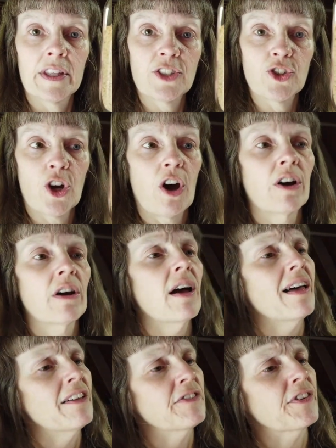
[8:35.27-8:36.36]
this jar
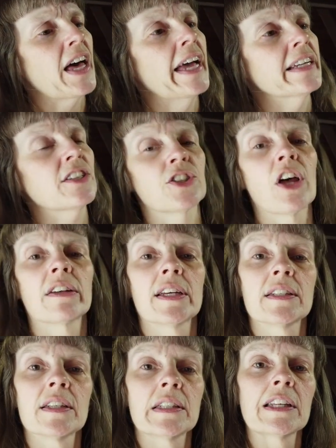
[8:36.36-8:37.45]
of kind of
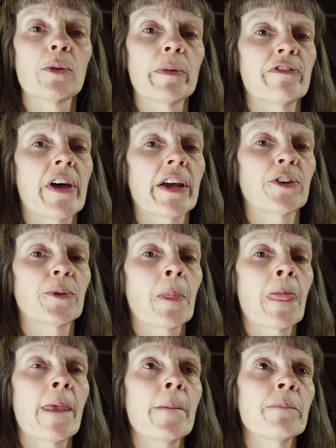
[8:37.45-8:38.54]
sawdust, it's a little bit finer.
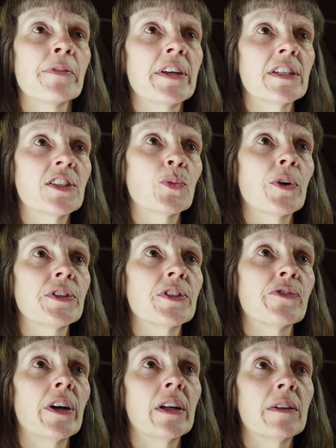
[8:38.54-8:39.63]
This was
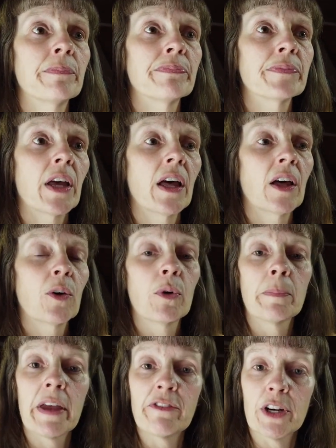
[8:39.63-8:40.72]
from
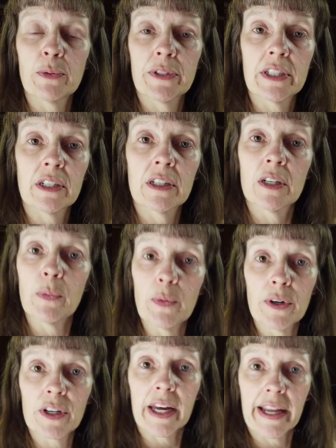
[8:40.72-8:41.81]
when my friend was here, and we
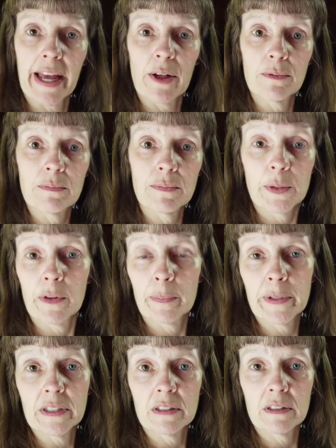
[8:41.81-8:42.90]
were cutting out some of the
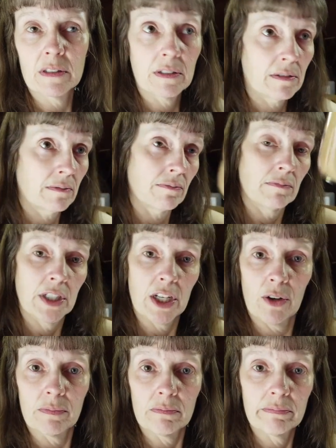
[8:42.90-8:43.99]
pieces,
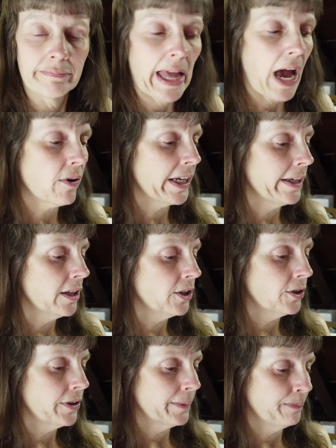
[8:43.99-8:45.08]
out of
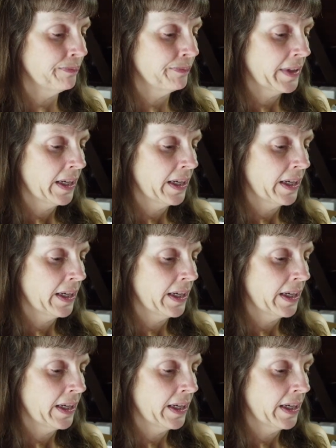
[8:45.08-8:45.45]
here. And